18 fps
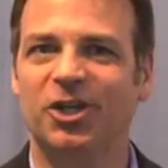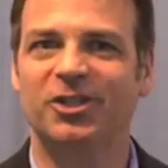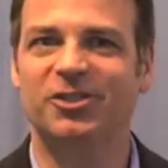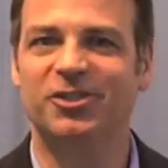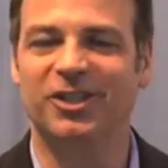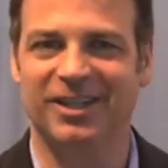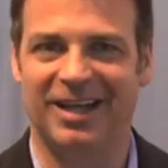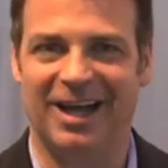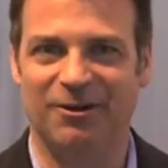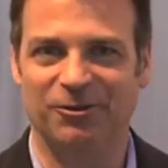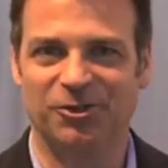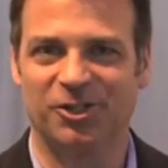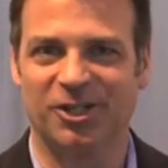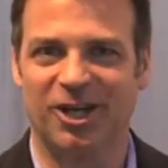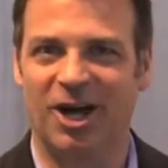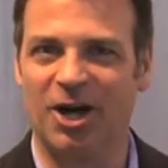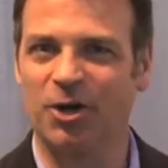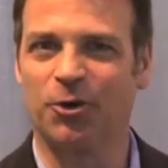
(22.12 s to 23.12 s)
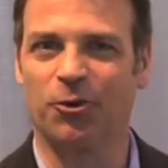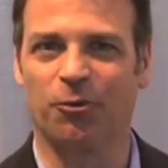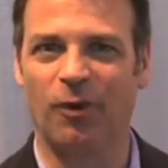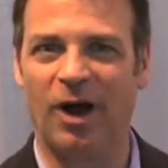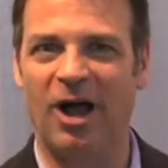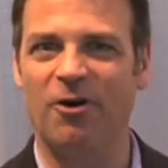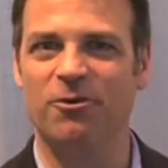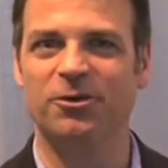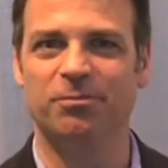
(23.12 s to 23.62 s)
just announced a
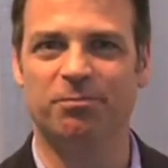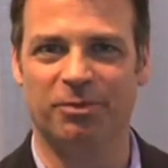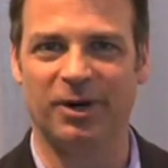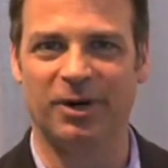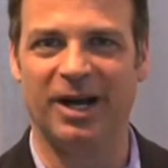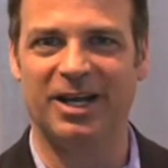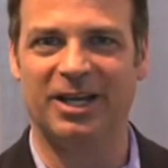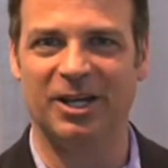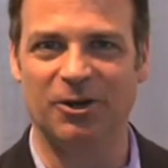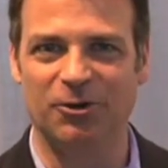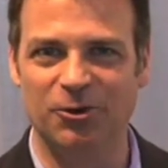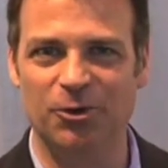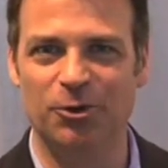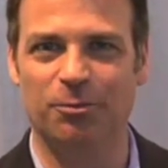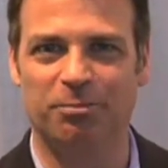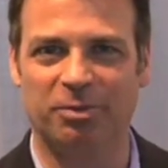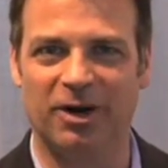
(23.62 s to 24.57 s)
groundbreaking new